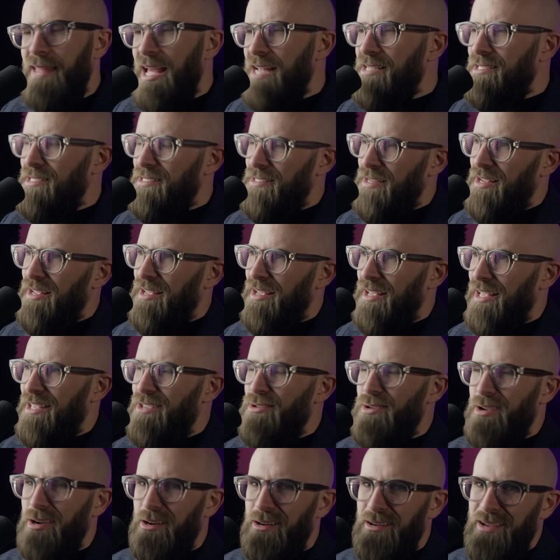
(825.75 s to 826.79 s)
That's, you
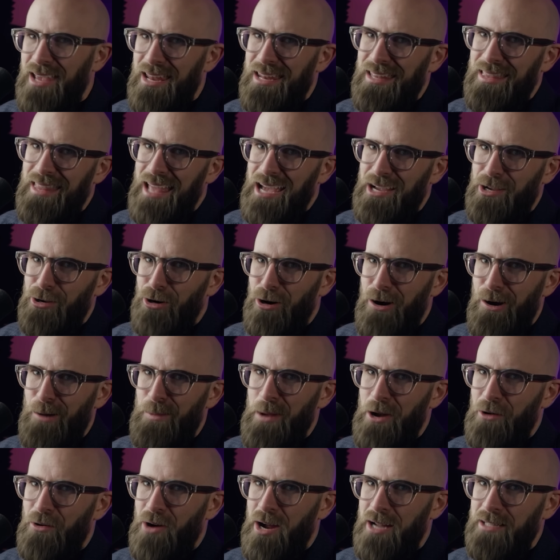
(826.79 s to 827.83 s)
can't get in that
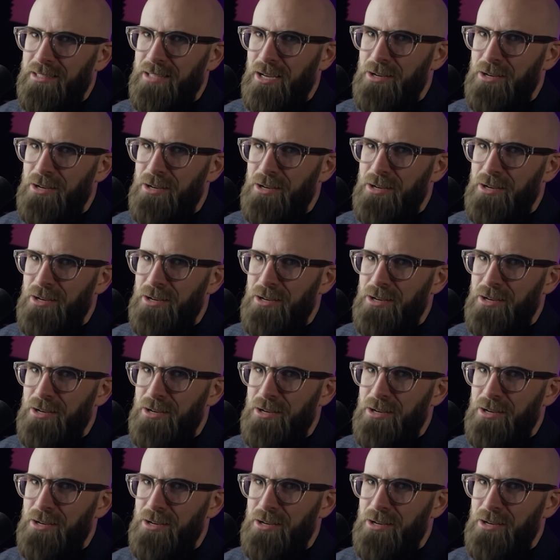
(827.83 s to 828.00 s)
cockpit, right?